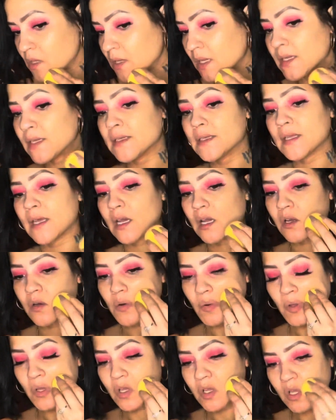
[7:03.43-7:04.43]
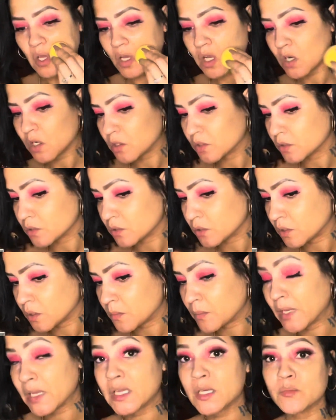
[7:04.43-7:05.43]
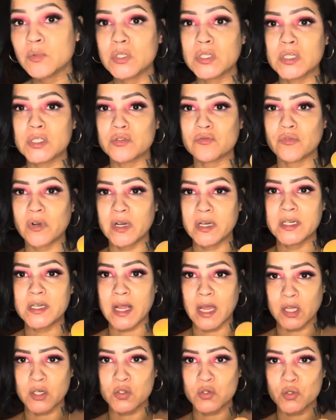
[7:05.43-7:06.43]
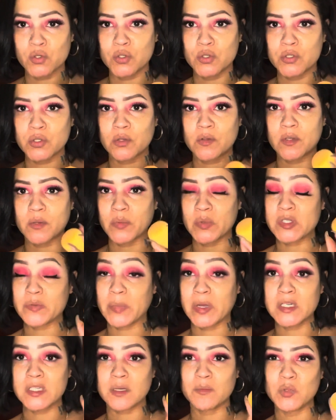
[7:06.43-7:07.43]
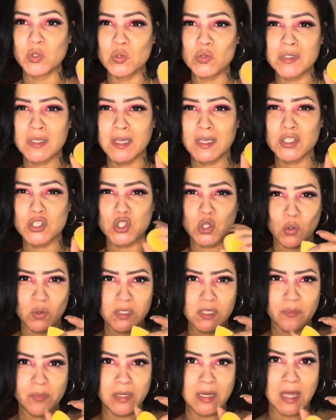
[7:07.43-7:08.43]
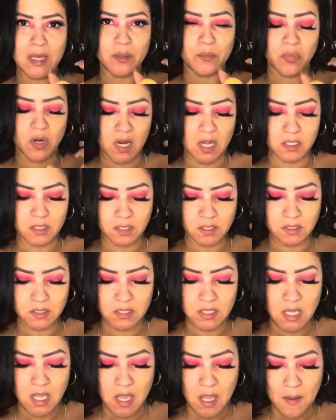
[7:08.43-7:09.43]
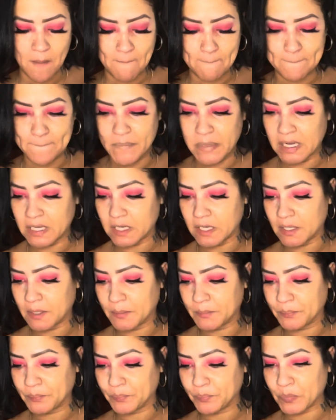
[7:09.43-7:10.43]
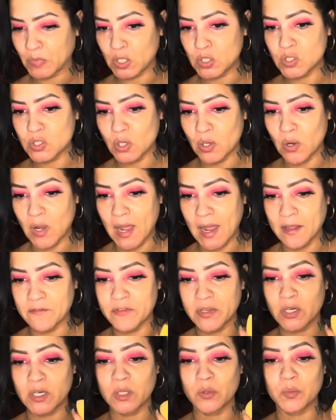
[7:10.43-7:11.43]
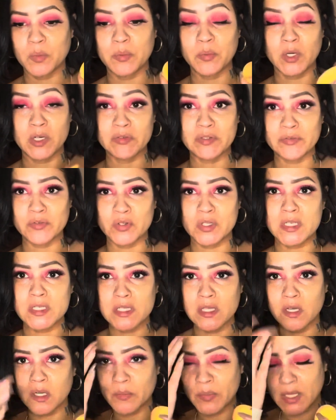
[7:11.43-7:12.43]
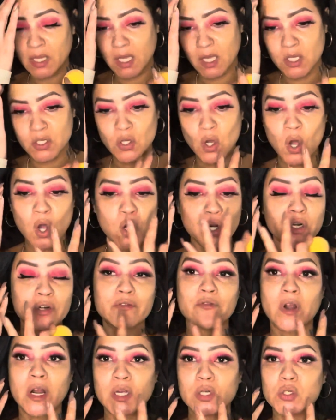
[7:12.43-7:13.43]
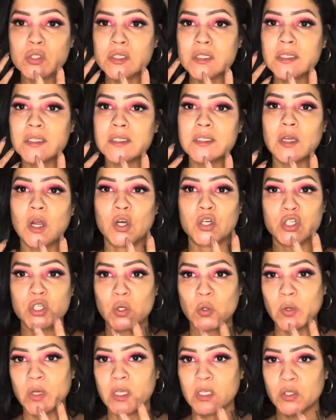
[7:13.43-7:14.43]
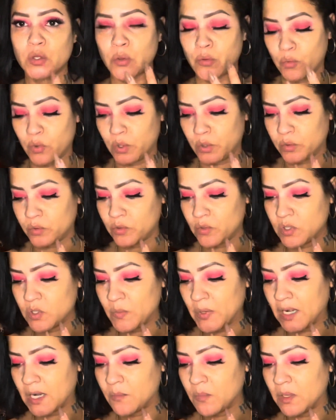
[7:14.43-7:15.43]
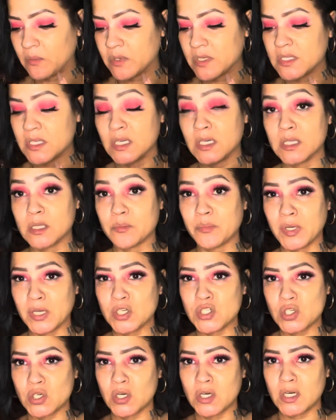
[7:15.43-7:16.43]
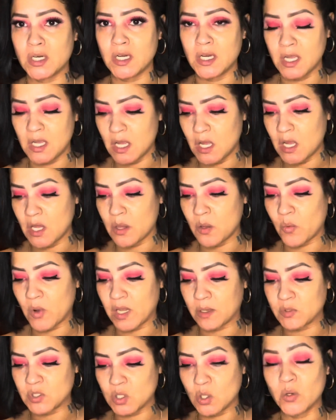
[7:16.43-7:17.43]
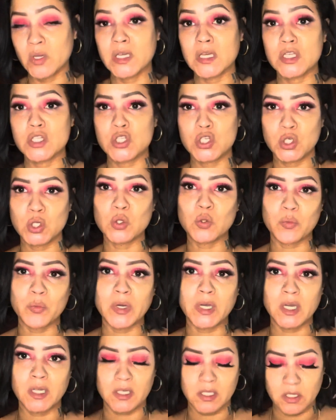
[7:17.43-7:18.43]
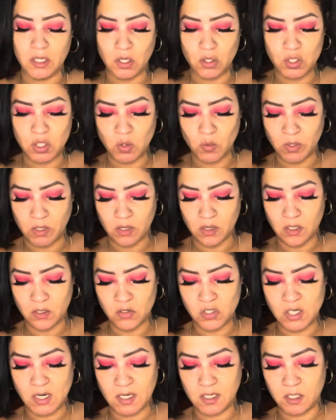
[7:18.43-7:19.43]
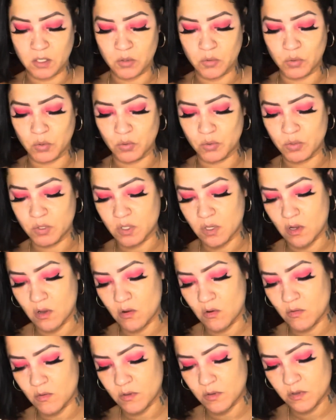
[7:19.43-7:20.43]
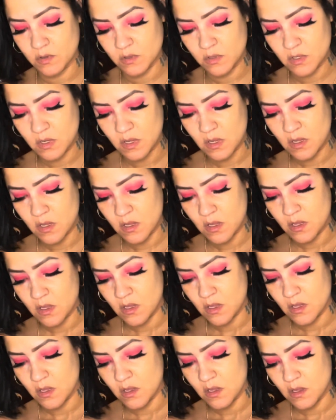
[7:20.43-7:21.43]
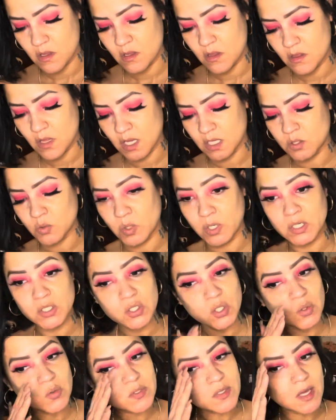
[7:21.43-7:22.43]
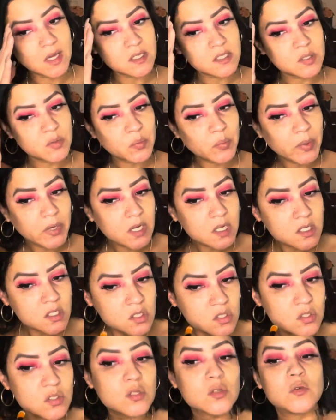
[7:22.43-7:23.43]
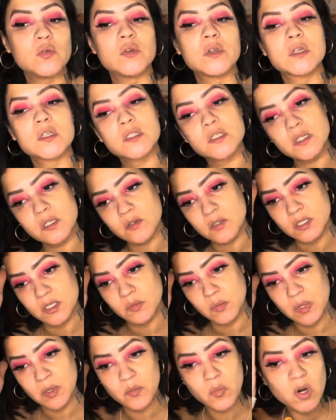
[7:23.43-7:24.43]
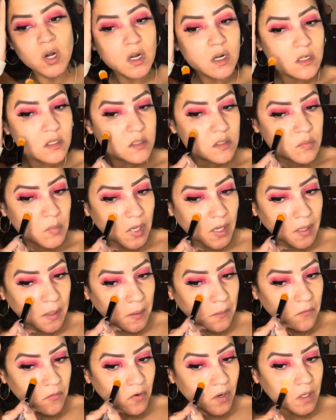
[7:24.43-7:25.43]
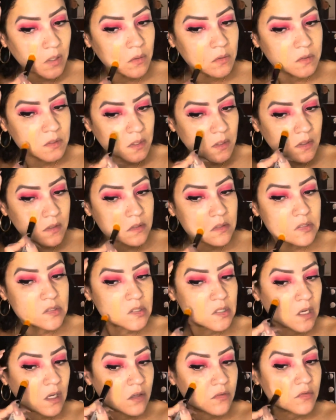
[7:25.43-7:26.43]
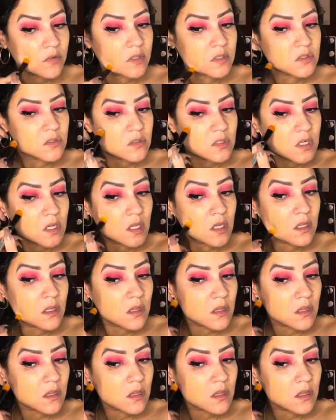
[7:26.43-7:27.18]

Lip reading: Now, her makeup look is very natural, so the sponge I'm using, it soaks up a lot of product. But so I figured it would be perfect for this look because all her freckles are showing through. You might not be able to see it in the picture the way I'm showing it to you, but they're shining through, so that's why I chose that sponge, so you could still see my marks, my freckles and stuff underneath.